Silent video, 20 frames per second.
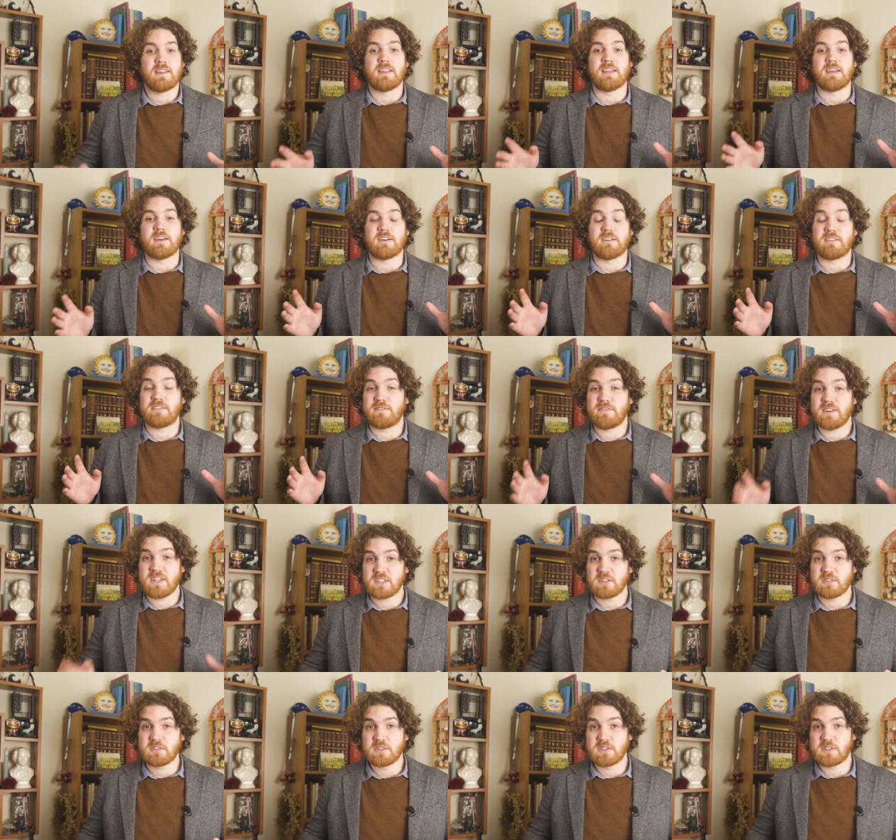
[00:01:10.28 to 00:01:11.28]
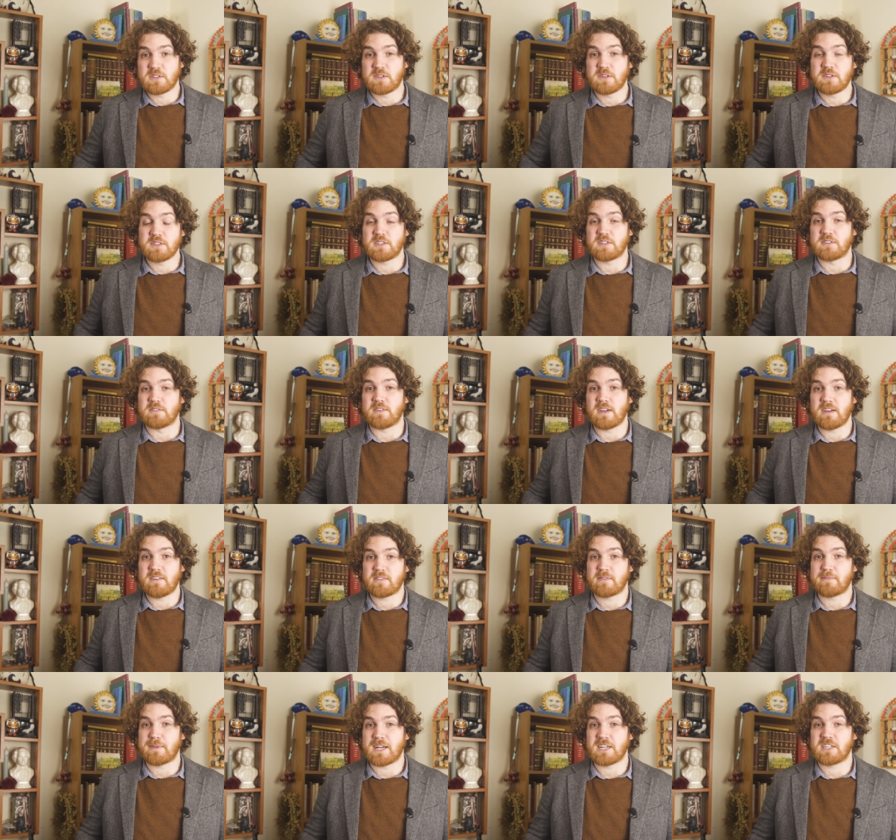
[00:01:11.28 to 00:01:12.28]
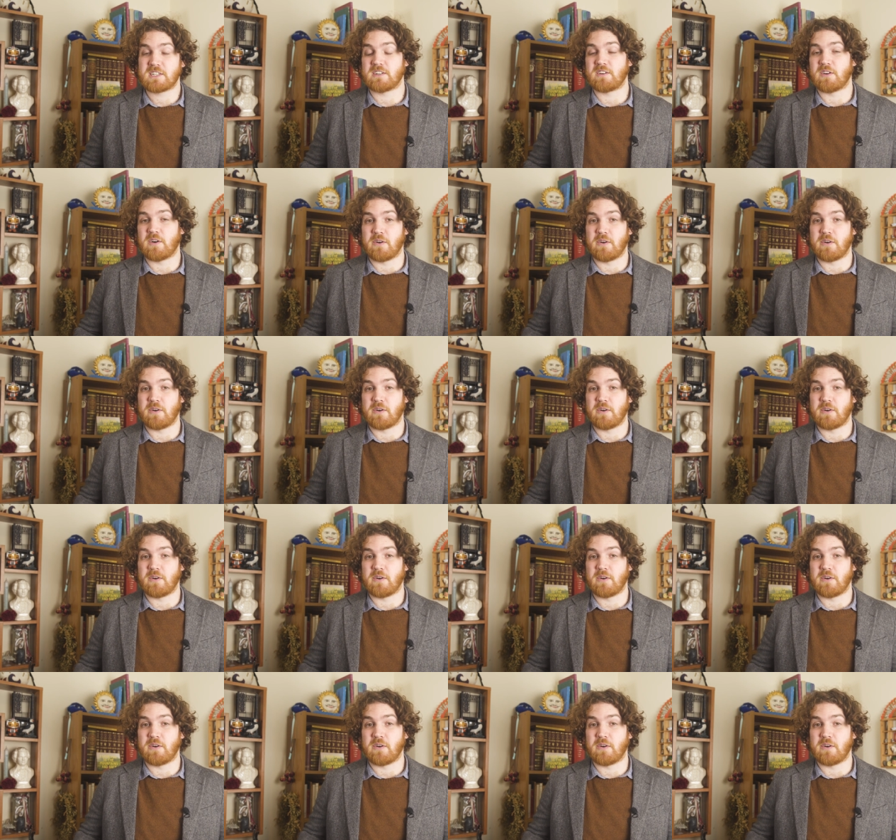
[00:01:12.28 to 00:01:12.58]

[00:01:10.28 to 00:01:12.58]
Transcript: the official source of information